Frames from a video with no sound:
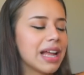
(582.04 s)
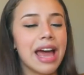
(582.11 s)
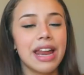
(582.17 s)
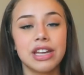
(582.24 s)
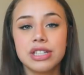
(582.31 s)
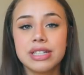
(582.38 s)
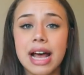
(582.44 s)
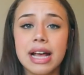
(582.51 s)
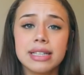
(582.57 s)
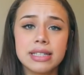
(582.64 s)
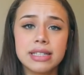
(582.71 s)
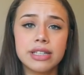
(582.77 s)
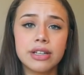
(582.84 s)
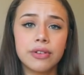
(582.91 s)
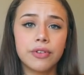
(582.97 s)
And it just has a
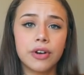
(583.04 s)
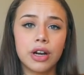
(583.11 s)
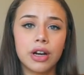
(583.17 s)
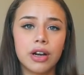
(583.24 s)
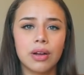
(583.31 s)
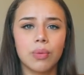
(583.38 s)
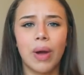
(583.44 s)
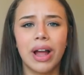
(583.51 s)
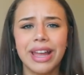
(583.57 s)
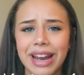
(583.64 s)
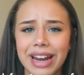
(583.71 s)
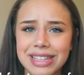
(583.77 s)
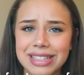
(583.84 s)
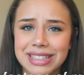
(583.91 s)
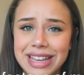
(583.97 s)
silver, why
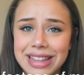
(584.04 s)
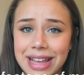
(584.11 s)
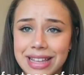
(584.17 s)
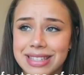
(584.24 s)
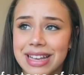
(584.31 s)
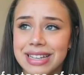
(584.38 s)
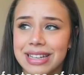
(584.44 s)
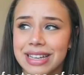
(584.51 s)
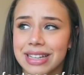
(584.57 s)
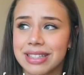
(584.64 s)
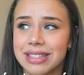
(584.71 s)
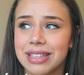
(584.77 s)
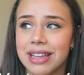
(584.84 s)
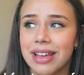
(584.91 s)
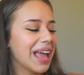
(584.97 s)
can't I say that sentence?